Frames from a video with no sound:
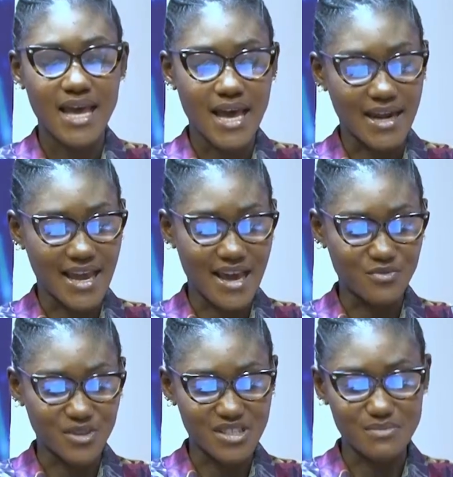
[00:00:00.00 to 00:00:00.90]
And I
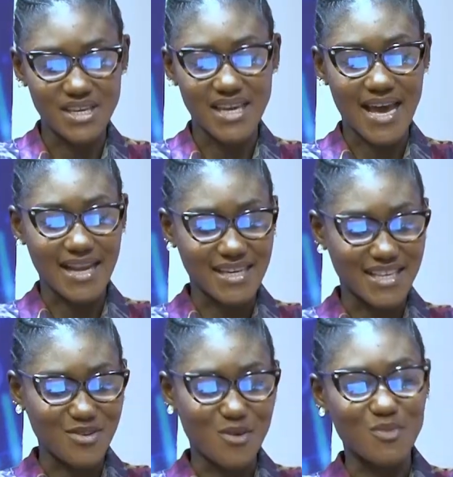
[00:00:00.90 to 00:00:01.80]
have with me
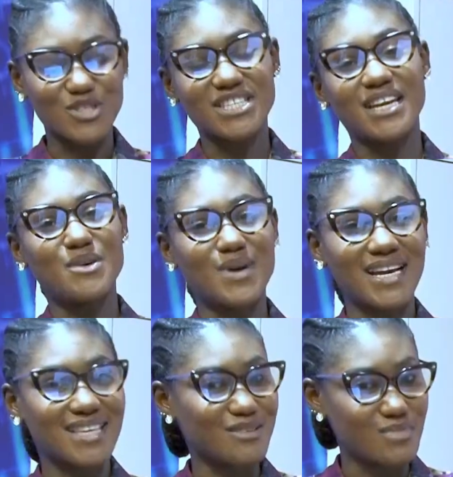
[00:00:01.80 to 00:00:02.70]
Ani Omoshalewa
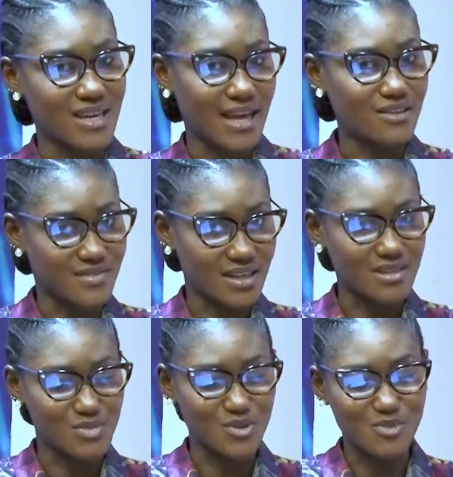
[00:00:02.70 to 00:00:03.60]
Akhigbe. I love that
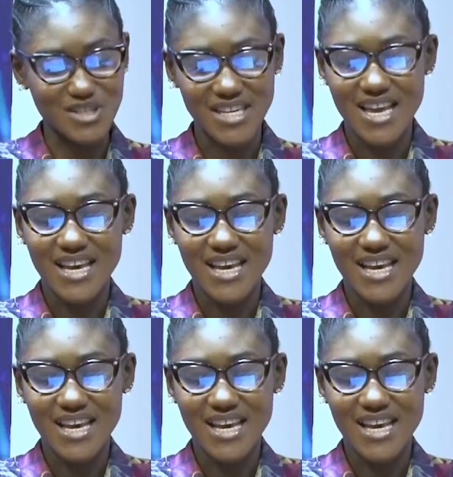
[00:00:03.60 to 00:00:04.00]
name so much.